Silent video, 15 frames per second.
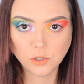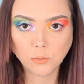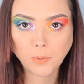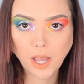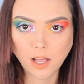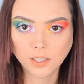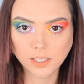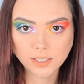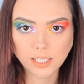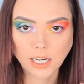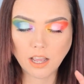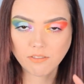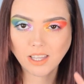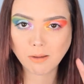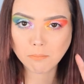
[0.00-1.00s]
you palettes that
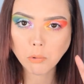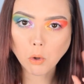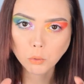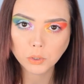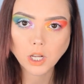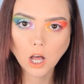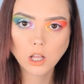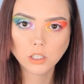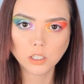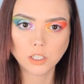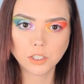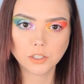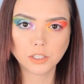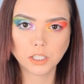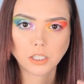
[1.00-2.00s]
have like bold
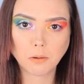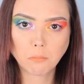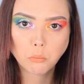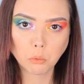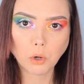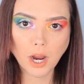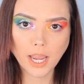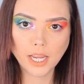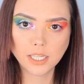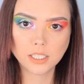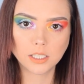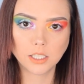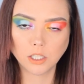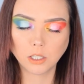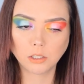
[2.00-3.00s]
colors and they're
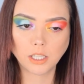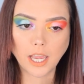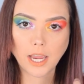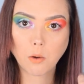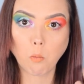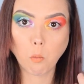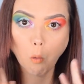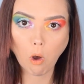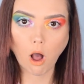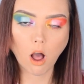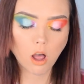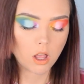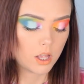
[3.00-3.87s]
bright and they're like, whoa,